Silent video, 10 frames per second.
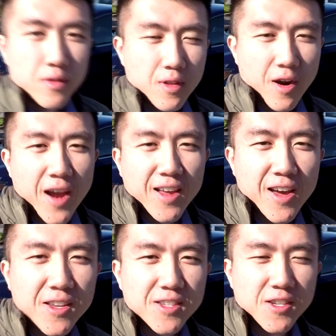All right
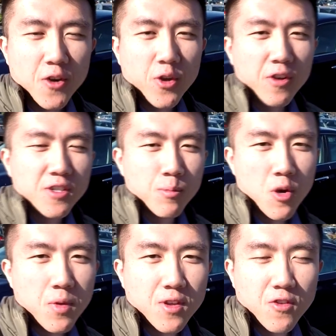guys, so here's the
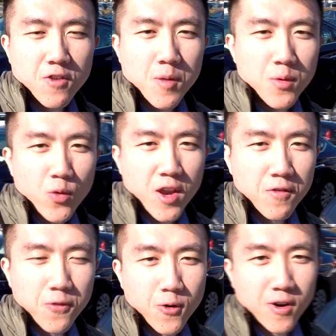moment you've all been waiting
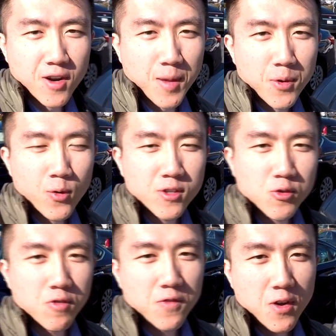for. I'm going to
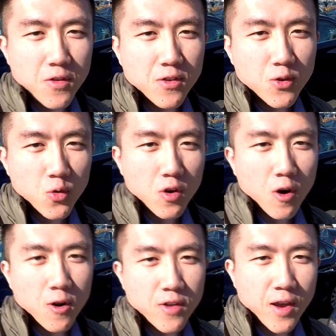reveal the new
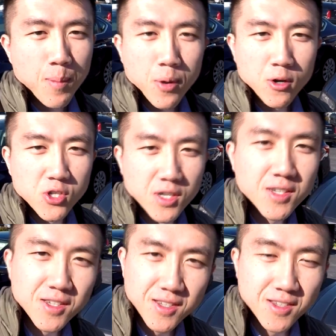car that I purchased.